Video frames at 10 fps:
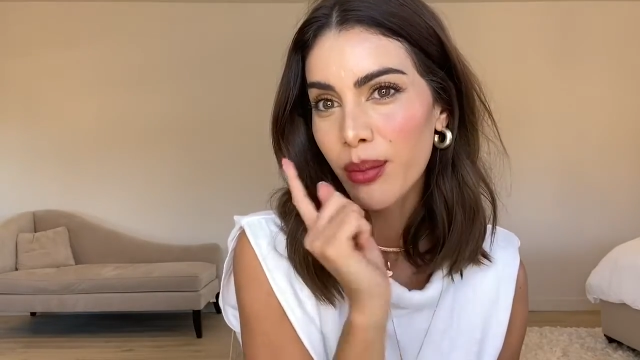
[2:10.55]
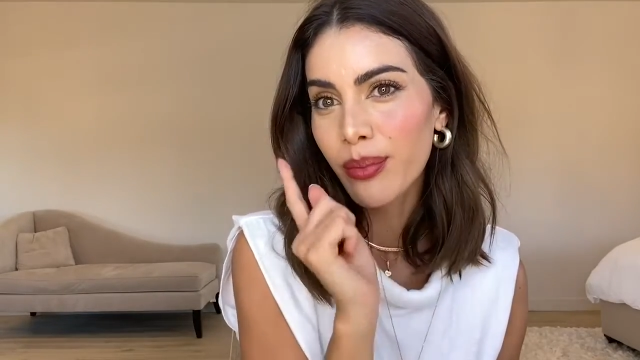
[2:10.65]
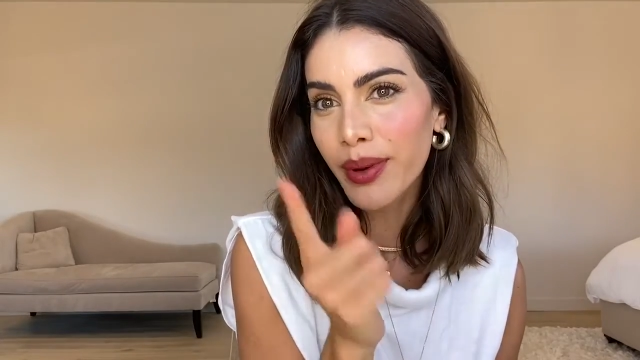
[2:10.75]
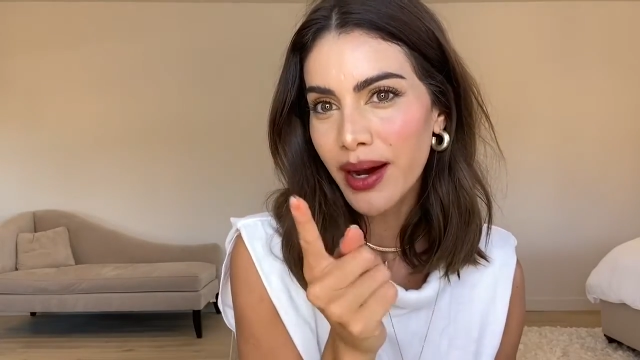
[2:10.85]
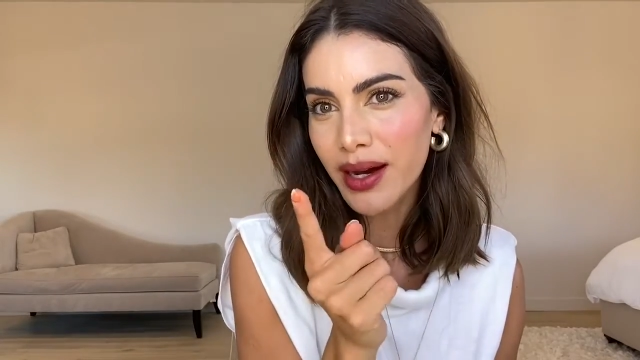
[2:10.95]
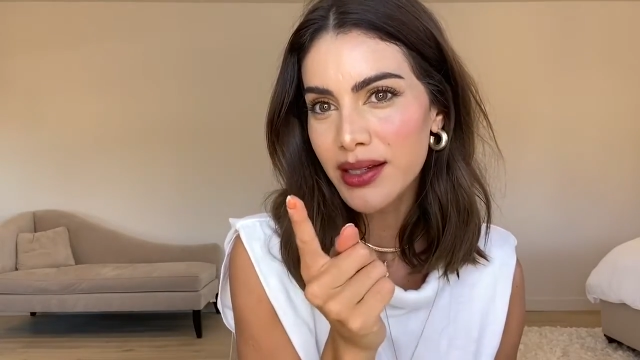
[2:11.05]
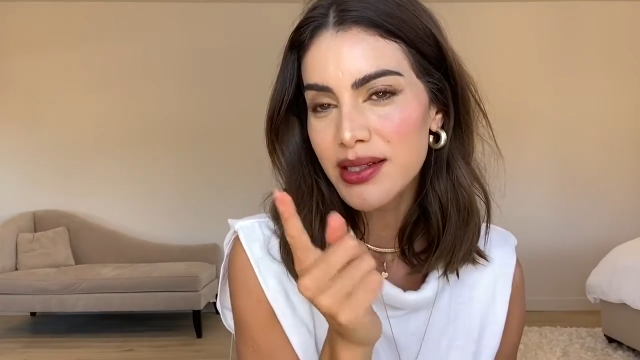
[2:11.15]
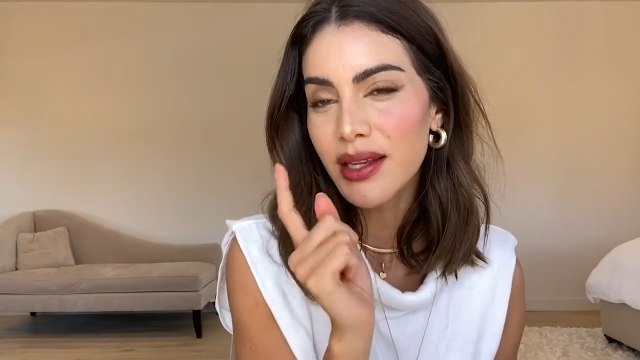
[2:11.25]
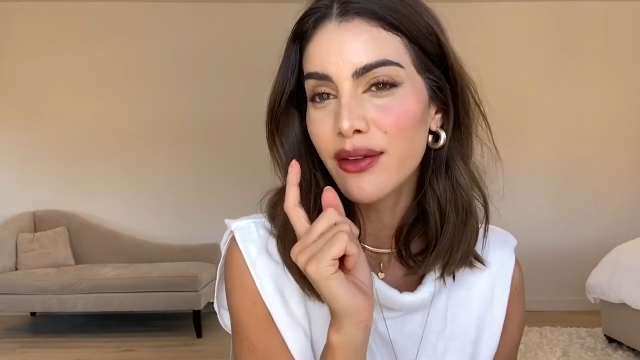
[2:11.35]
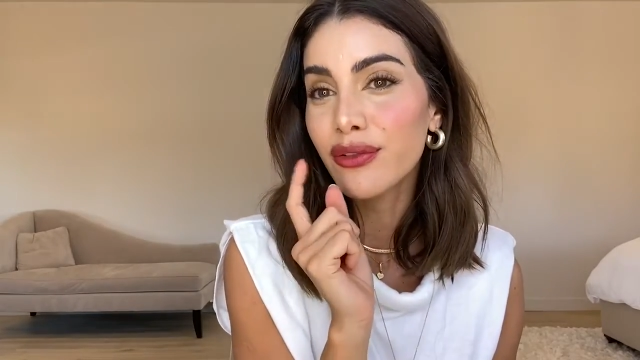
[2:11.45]

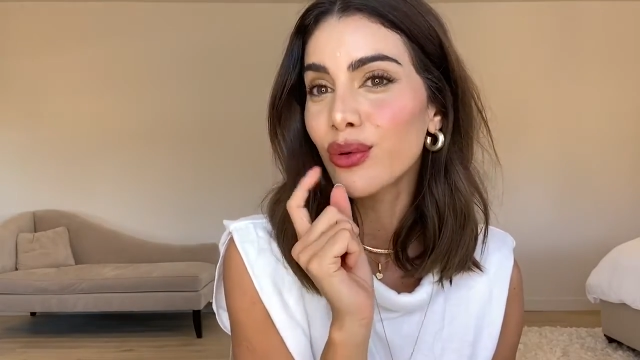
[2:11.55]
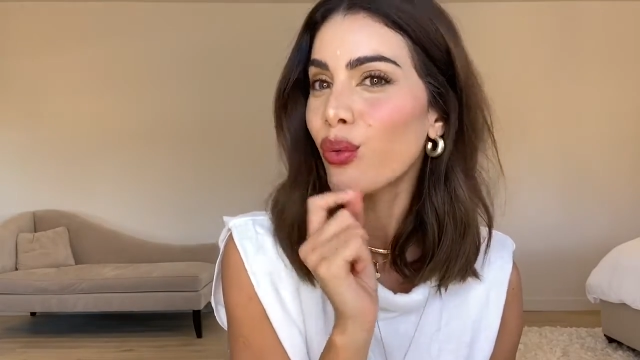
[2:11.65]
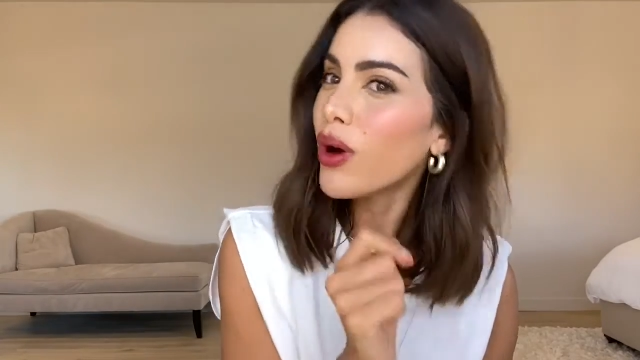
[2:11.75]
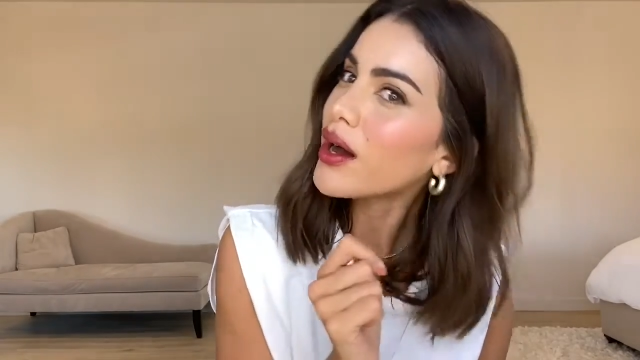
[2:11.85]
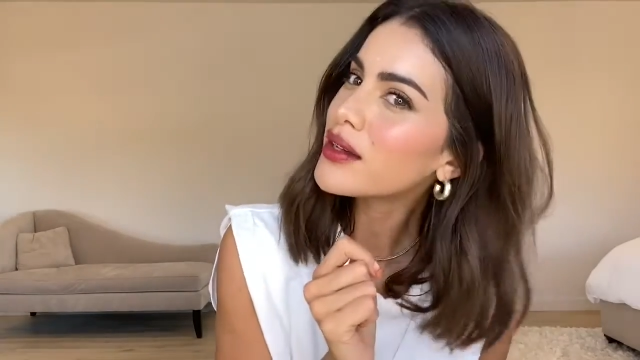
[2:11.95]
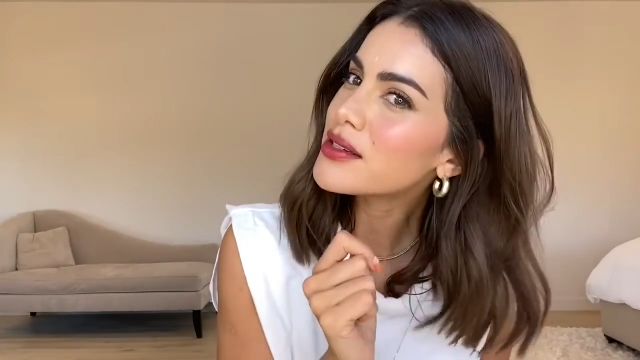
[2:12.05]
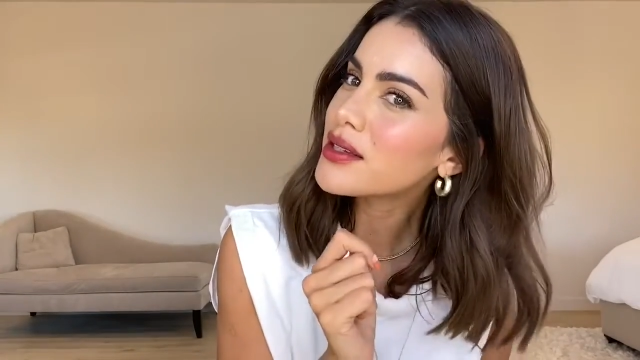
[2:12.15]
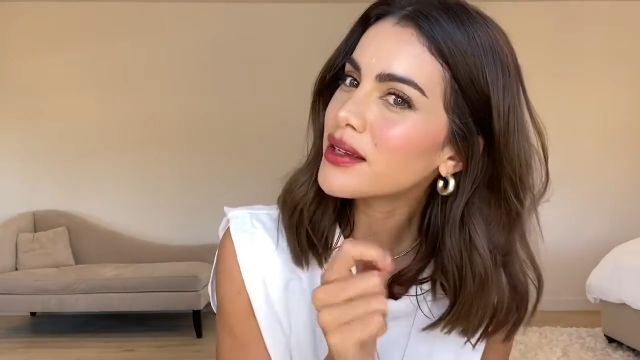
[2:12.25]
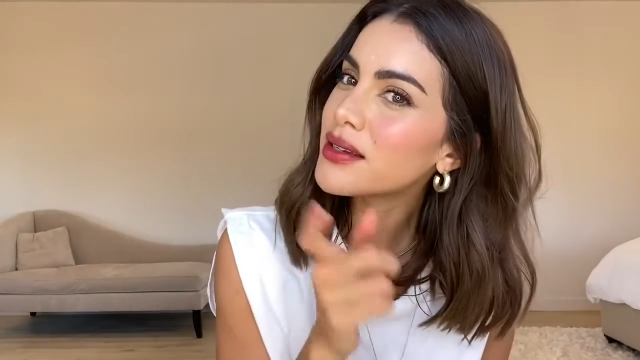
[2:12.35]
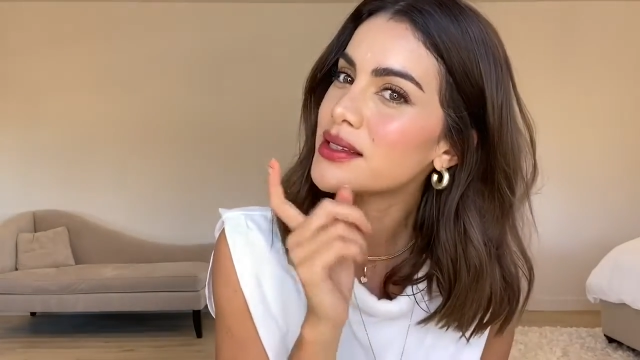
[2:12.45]
But if you want,
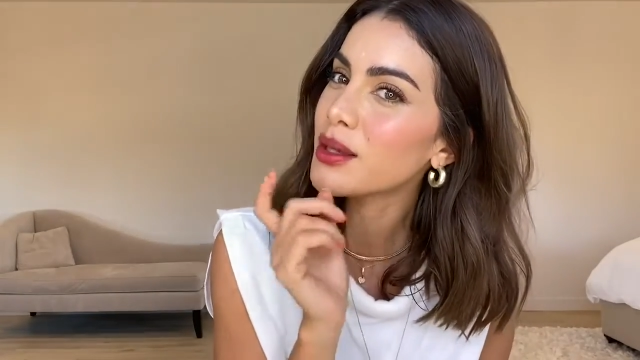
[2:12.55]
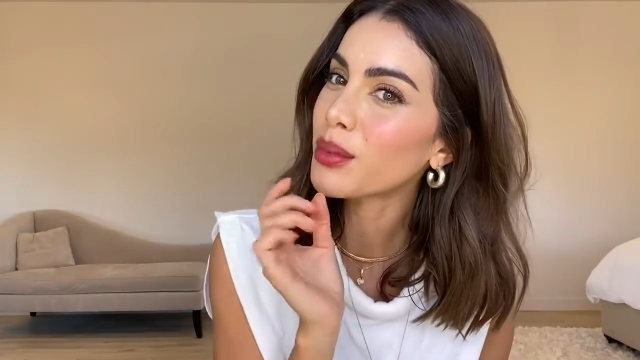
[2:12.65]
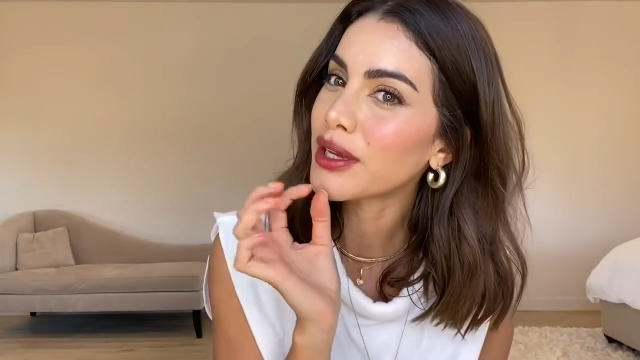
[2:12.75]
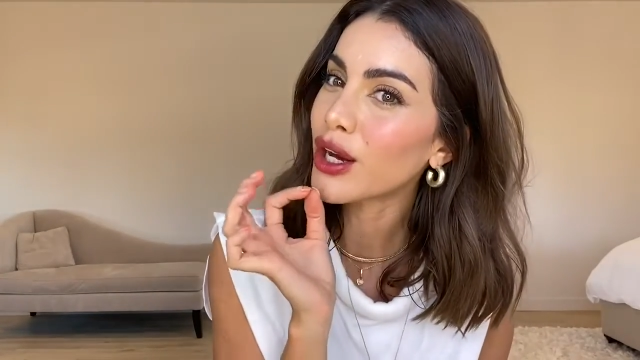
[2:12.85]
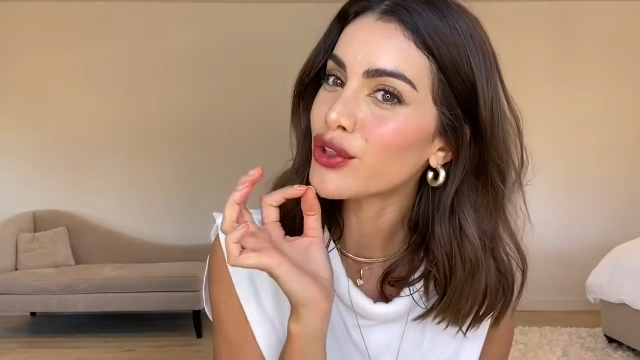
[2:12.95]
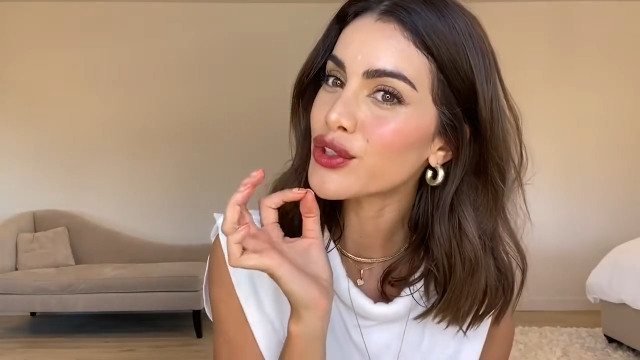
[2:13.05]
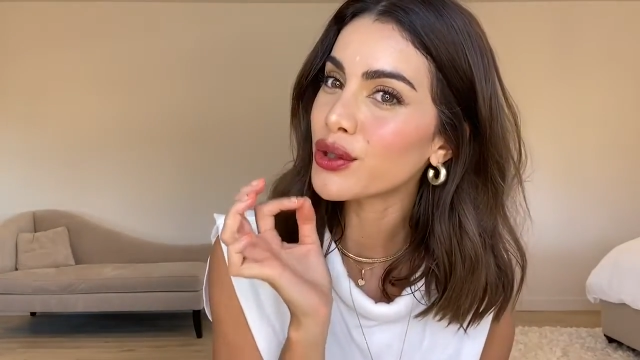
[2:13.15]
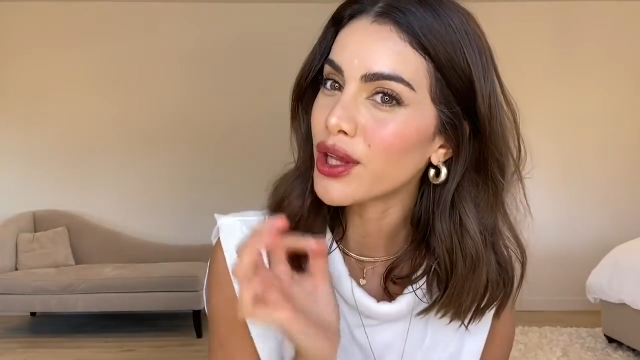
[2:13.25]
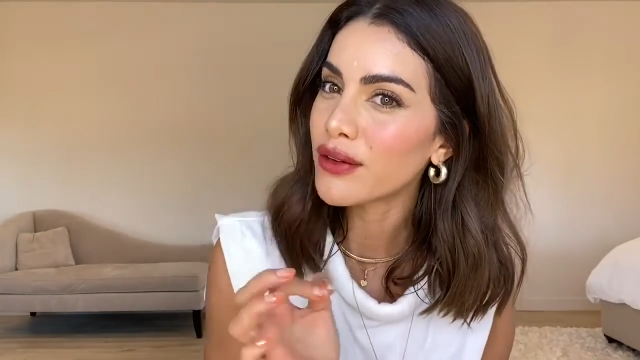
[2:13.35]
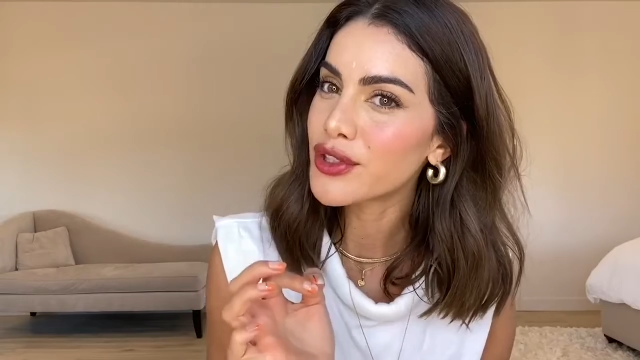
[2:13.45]
and it's something I also
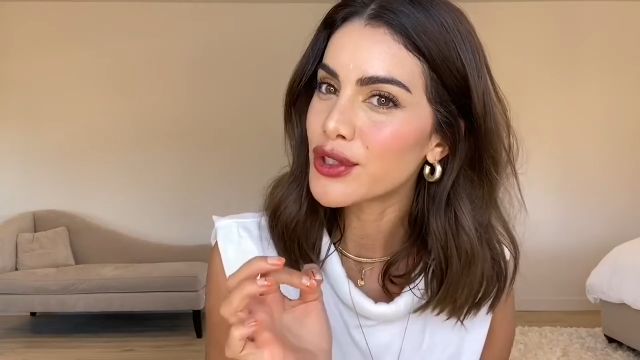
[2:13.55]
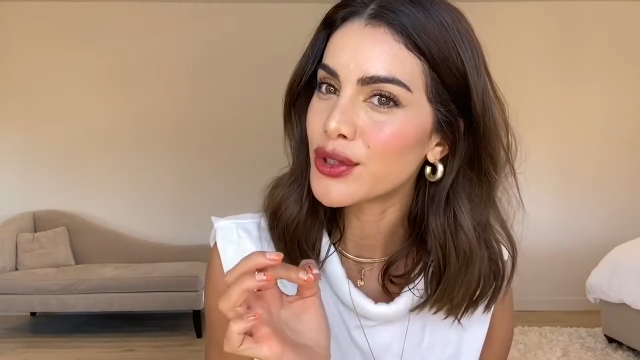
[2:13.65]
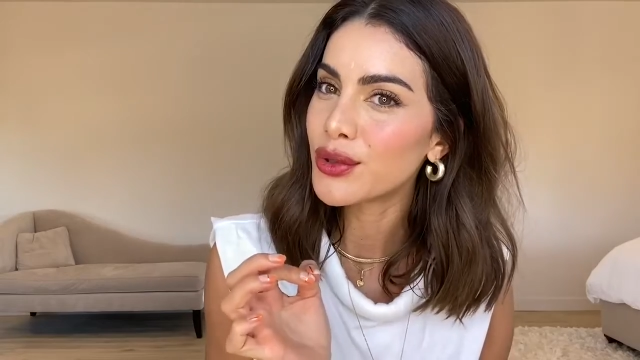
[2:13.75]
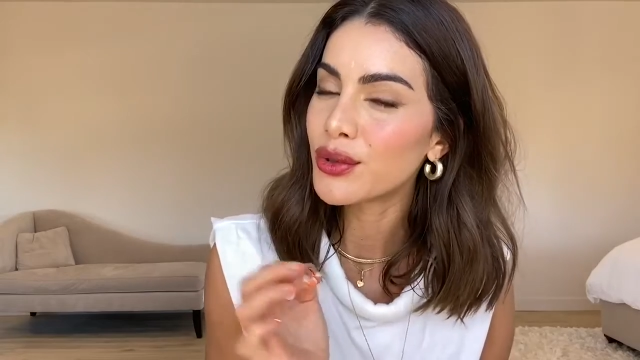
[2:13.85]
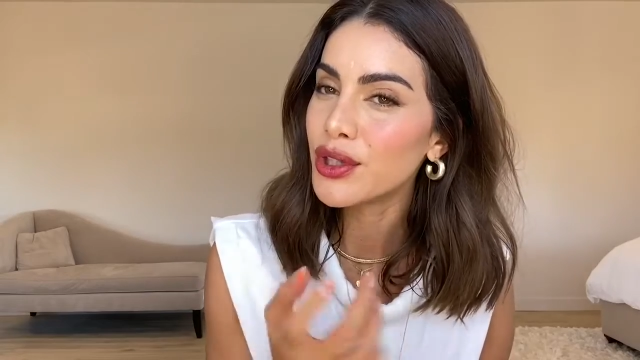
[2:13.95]
love to do,